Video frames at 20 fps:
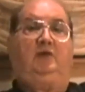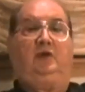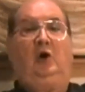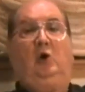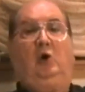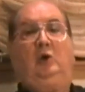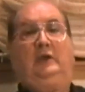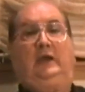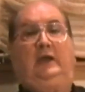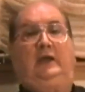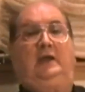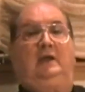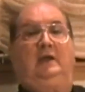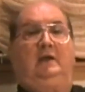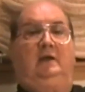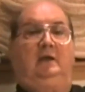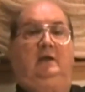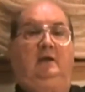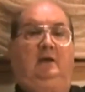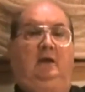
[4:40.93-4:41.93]
is holy
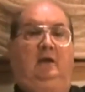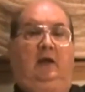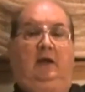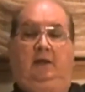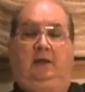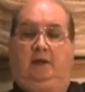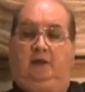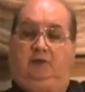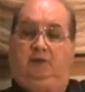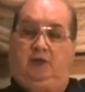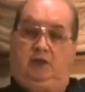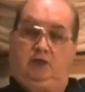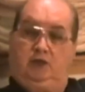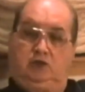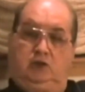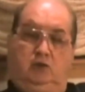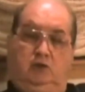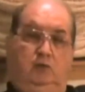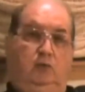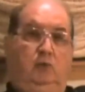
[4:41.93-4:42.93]
and that
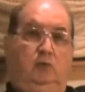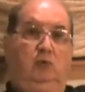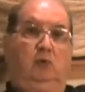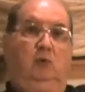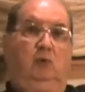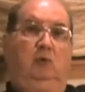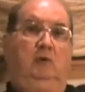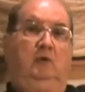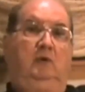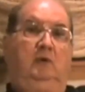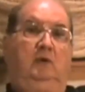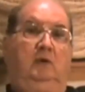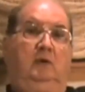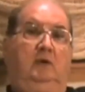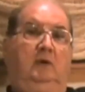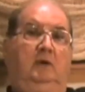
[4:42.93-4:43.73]
they should rule.